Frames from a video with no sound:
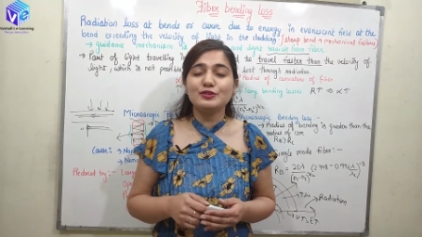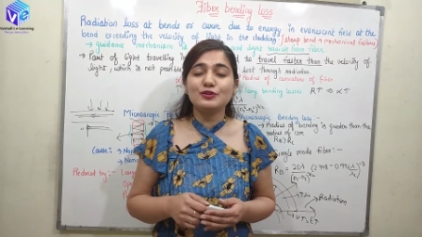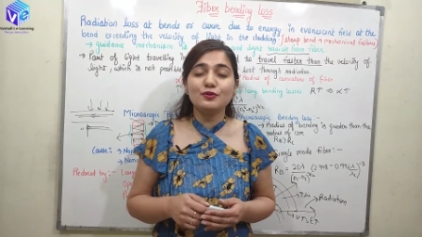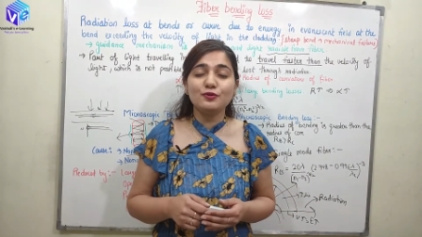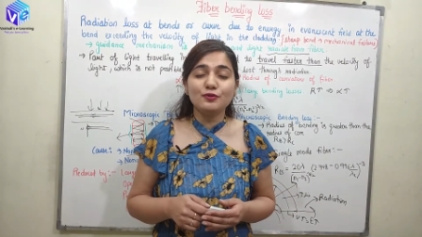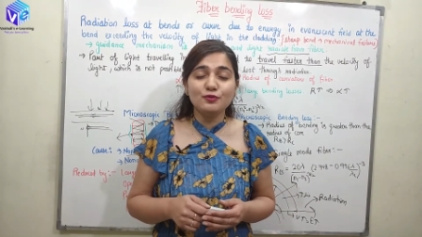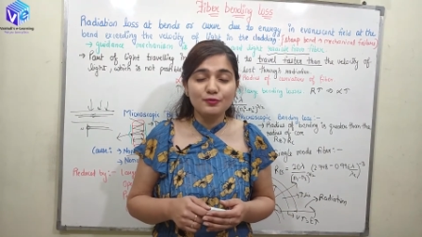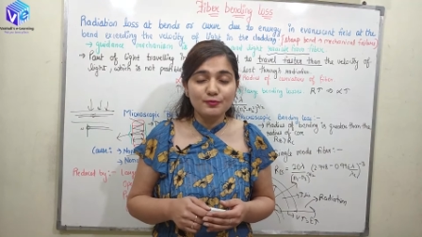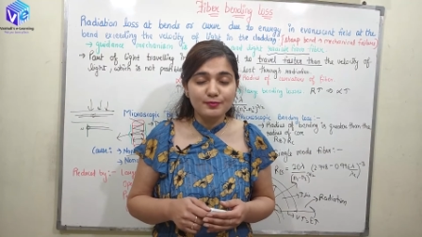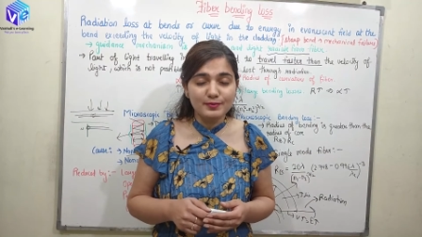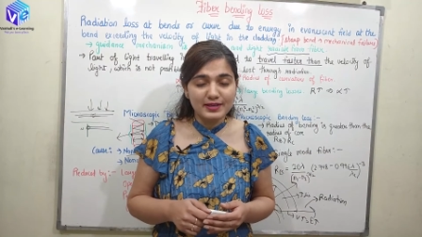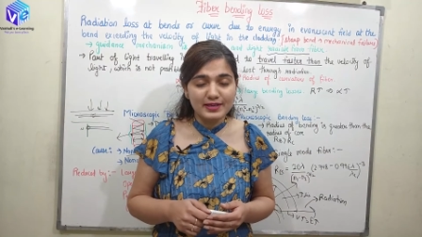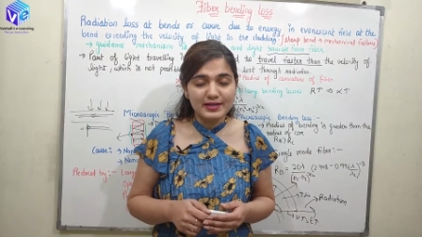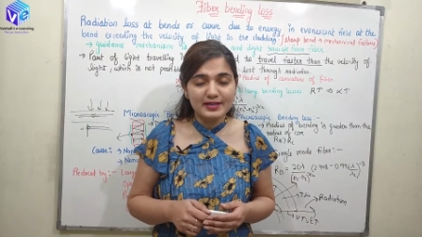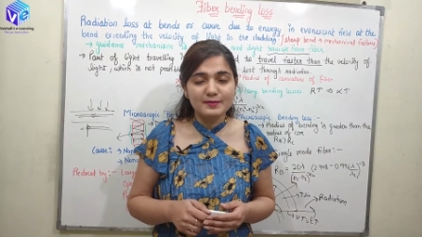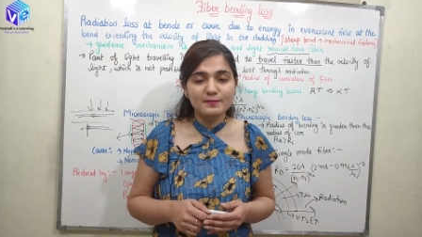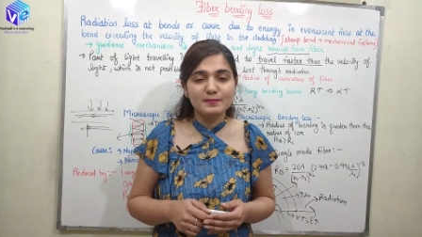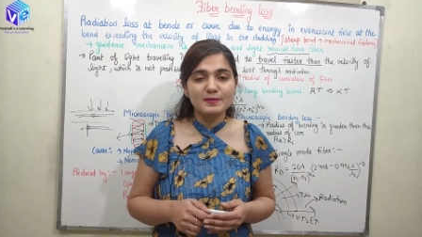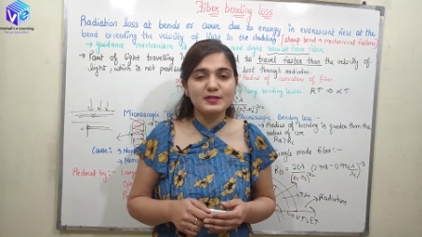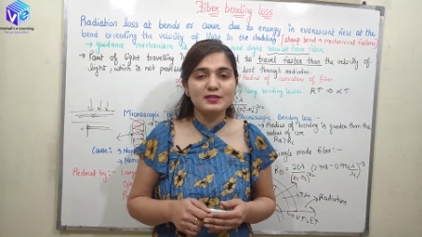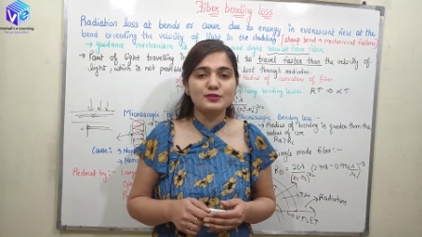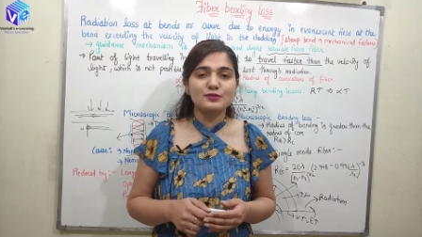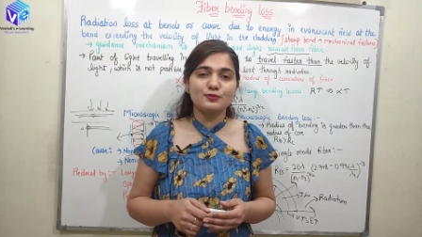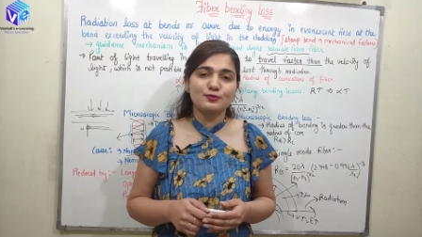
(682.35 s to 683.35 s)
Do
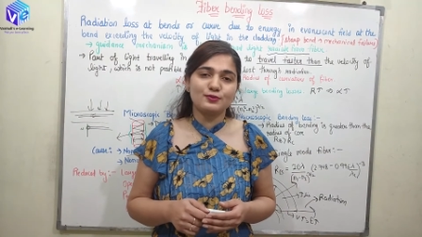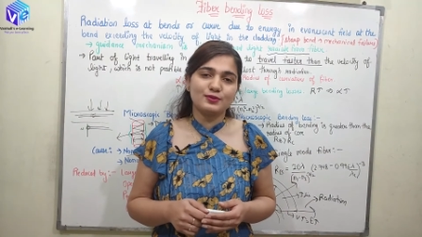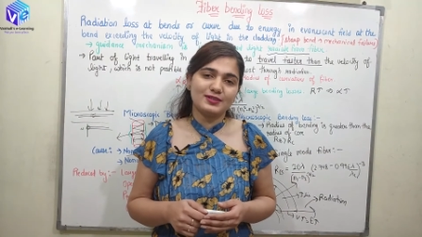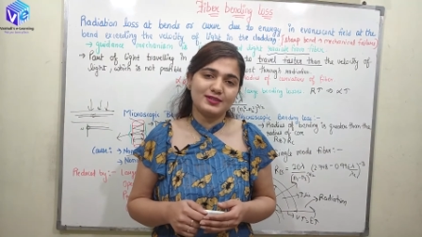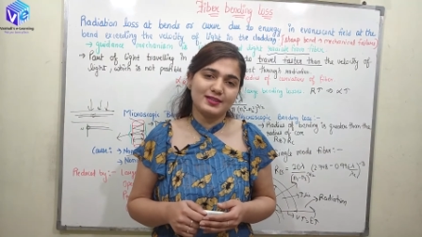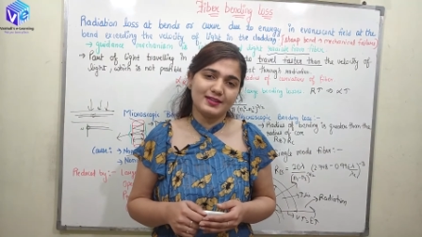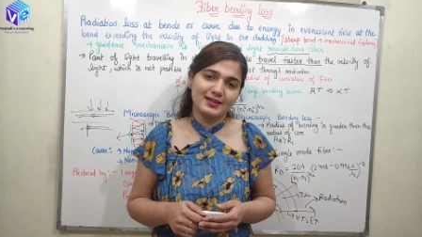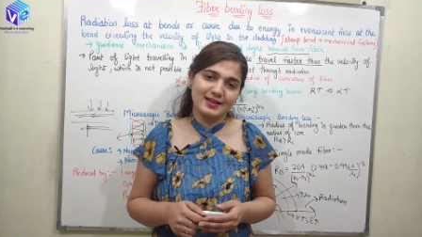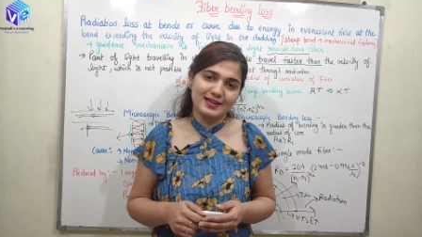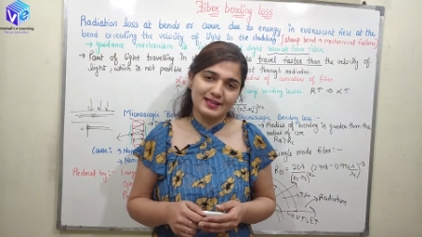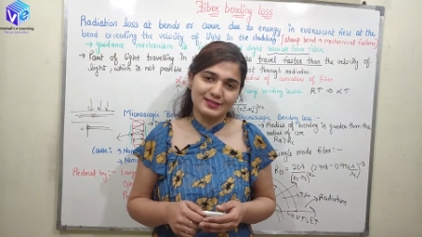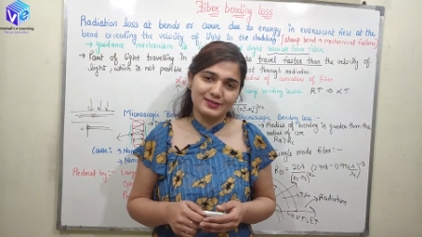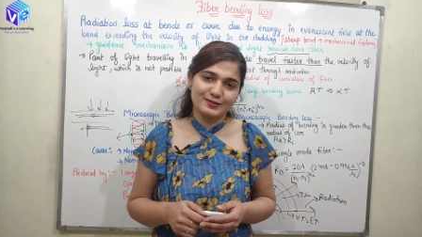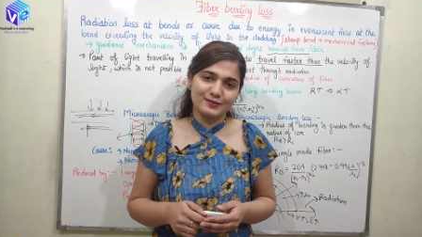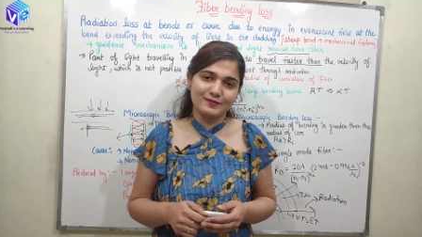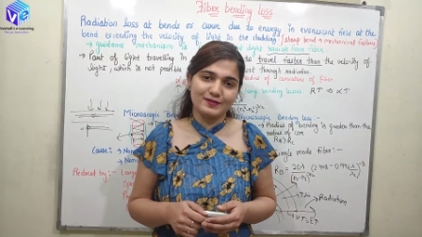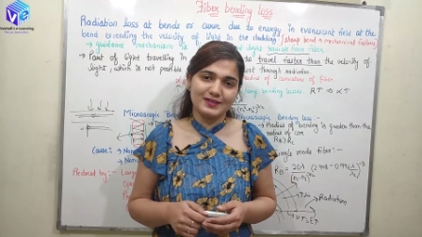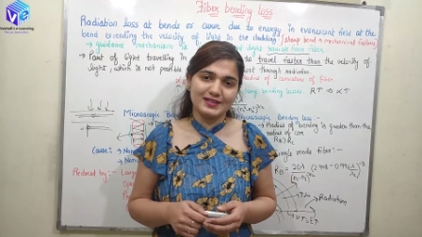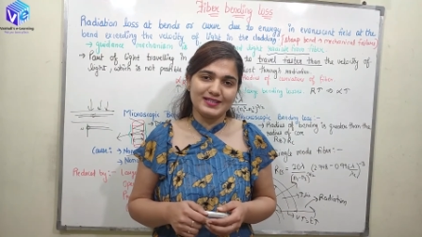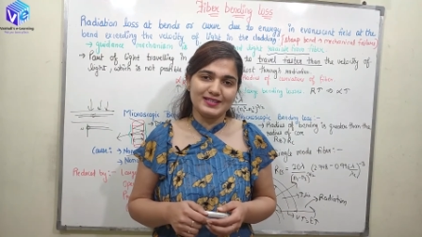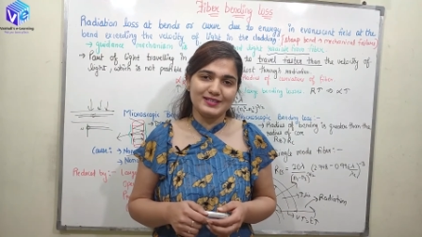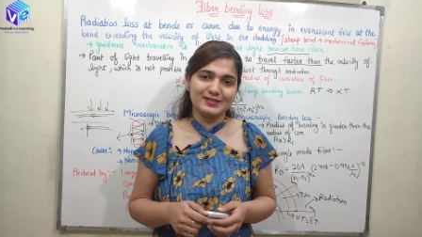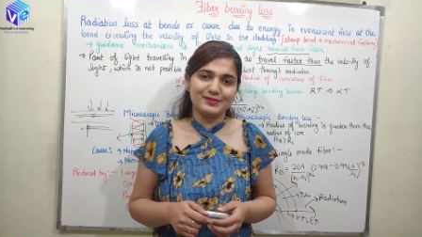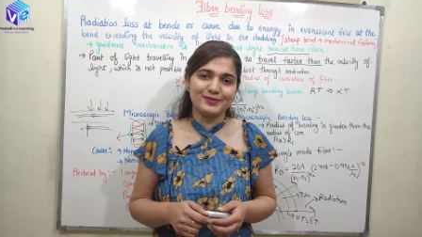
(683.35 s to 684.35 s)
meet me soon in the next
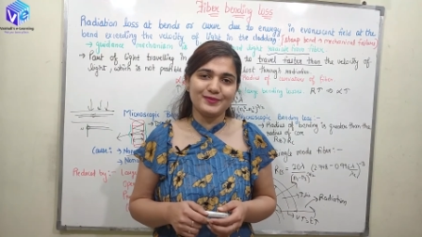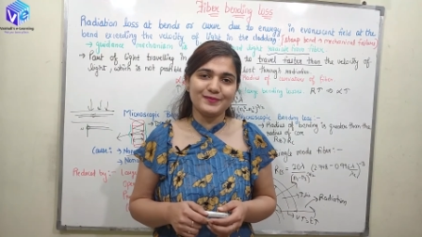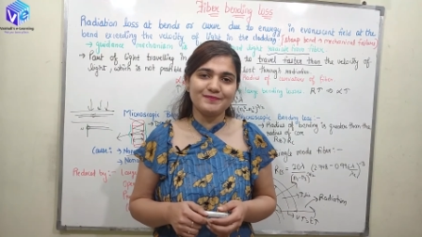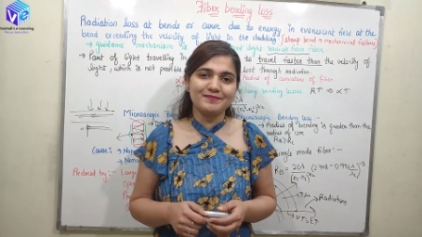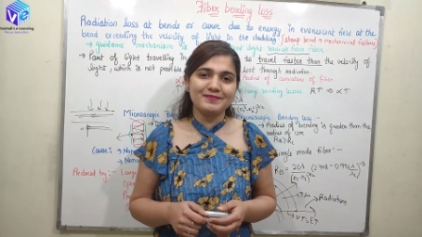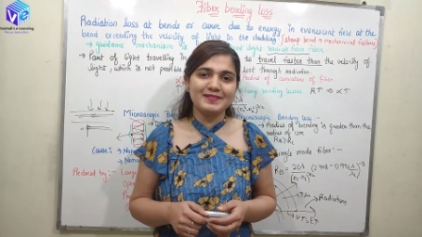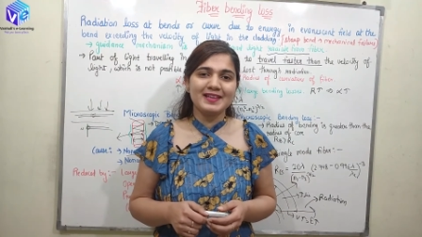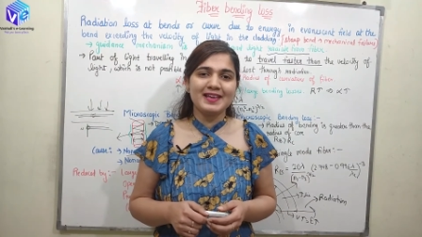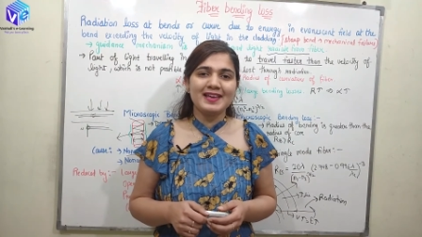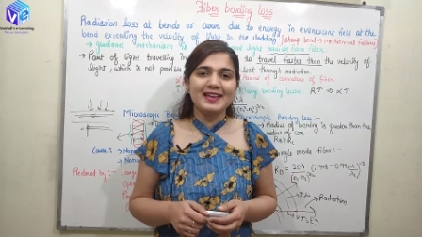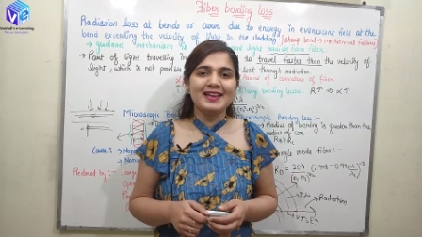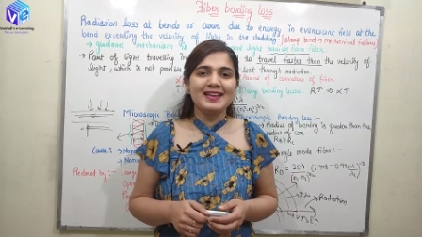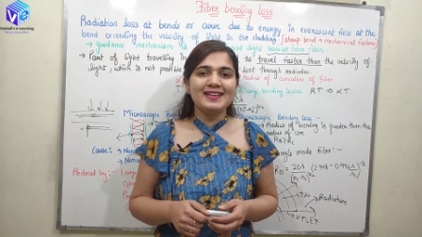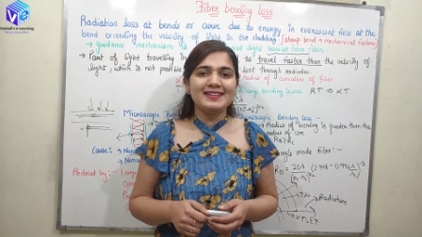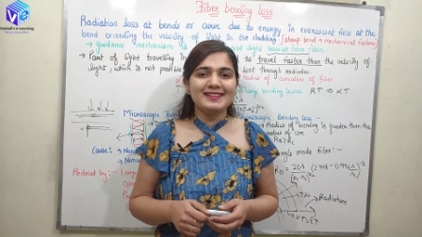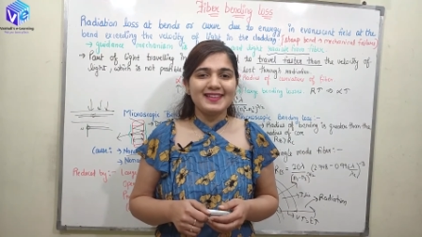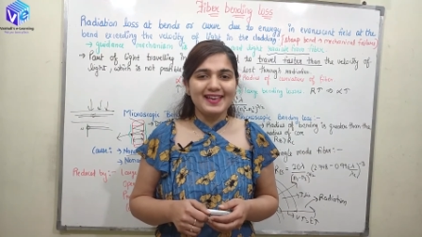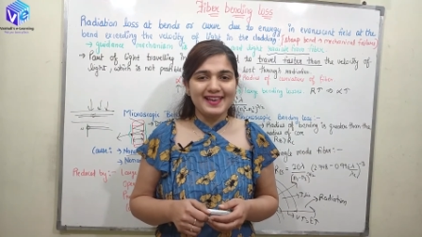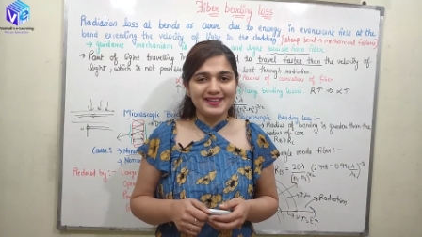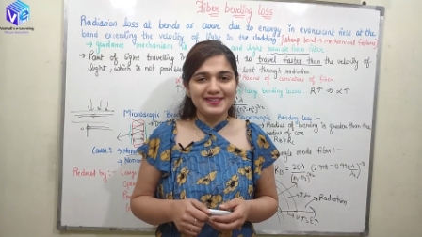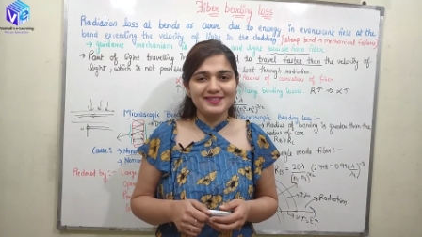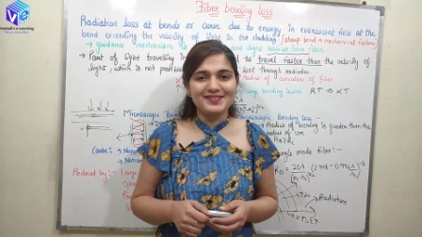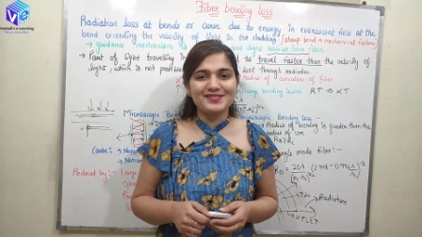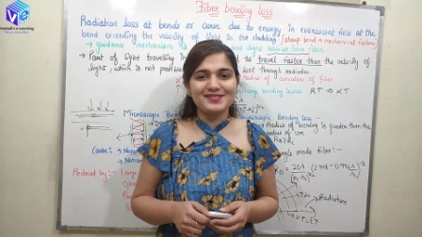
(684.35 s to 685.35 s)
video.
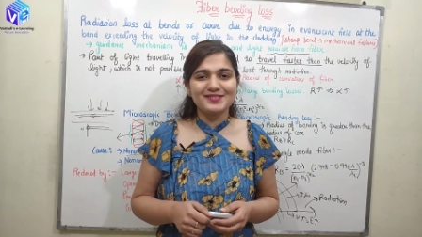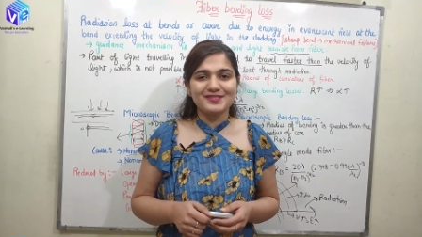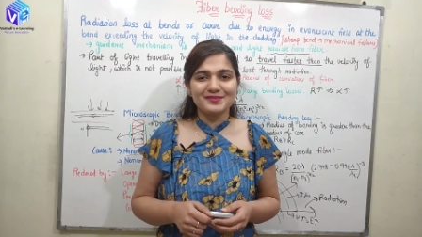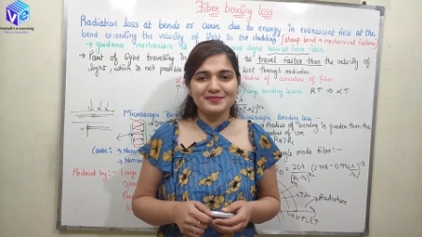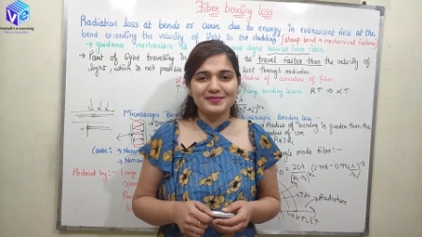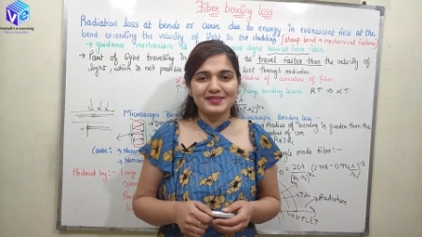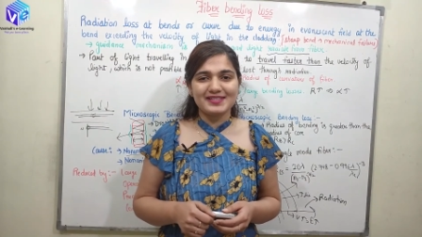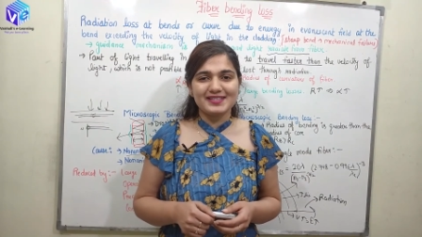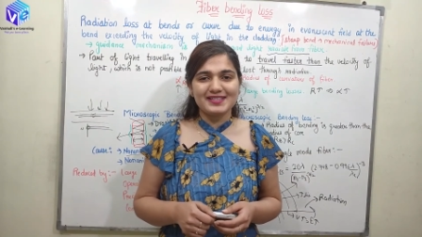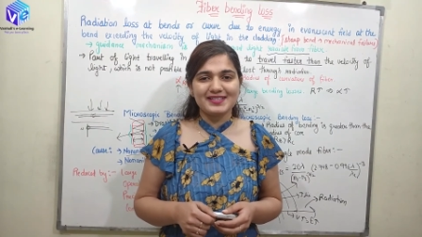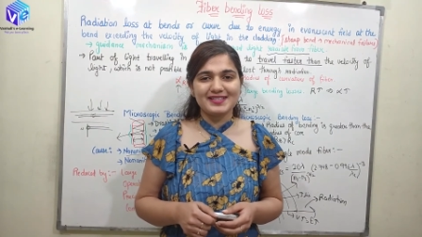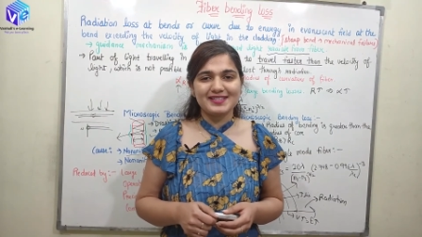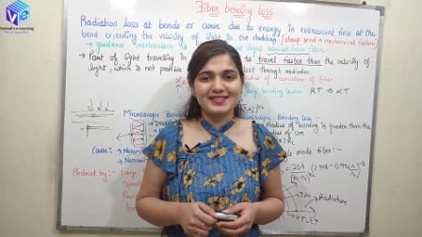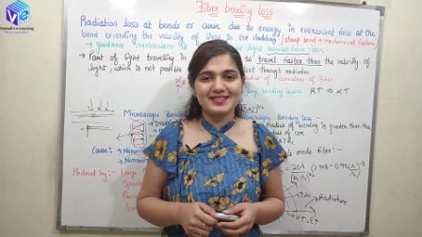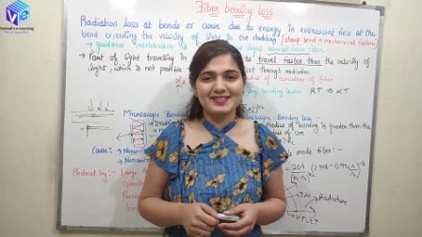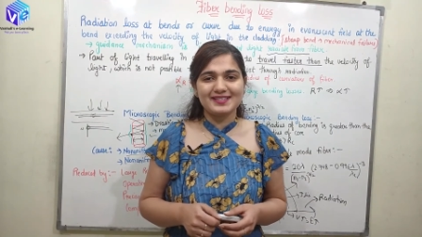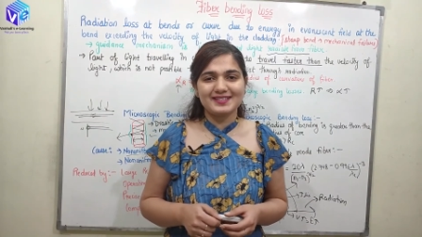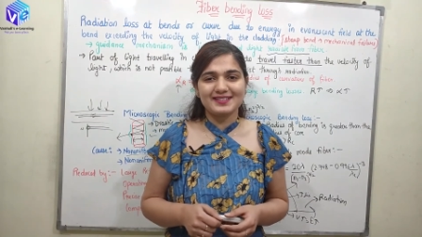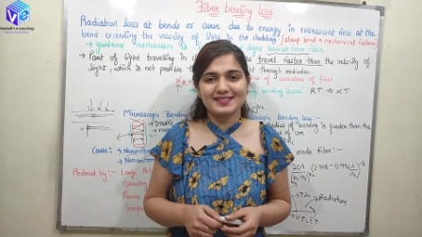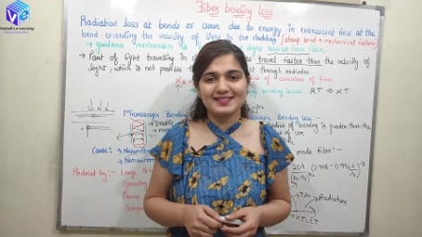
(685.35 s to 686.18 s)
Thank you so much.